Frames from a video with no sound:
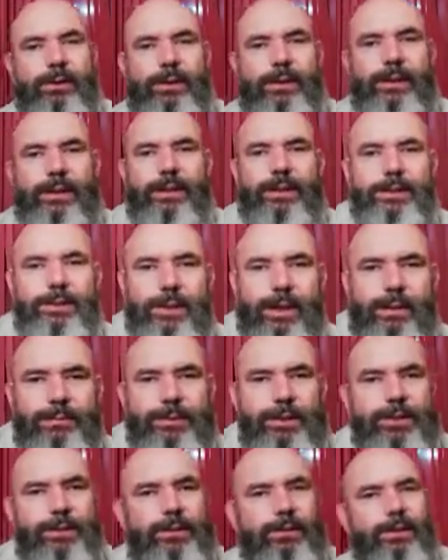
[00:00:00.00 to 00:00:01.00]
The King James
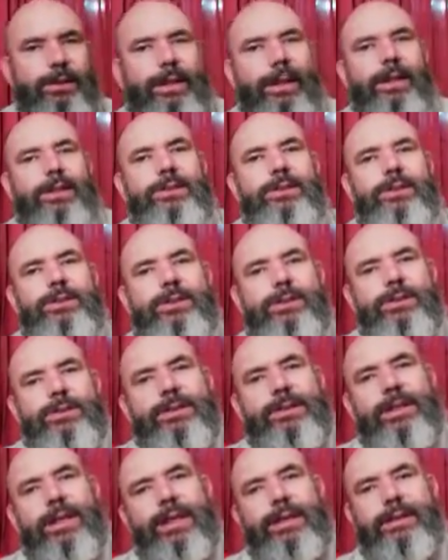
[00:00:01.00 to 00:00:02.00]
does not actually
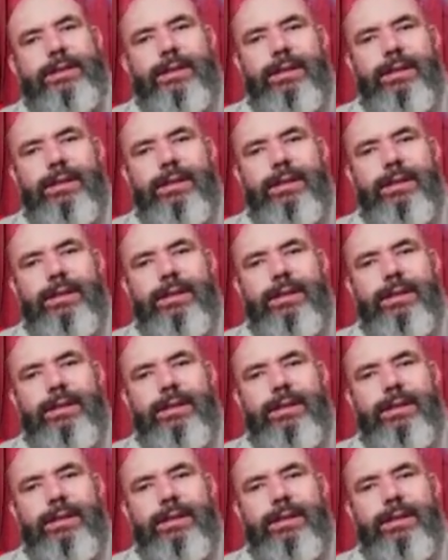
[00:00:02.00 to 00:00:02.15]
translate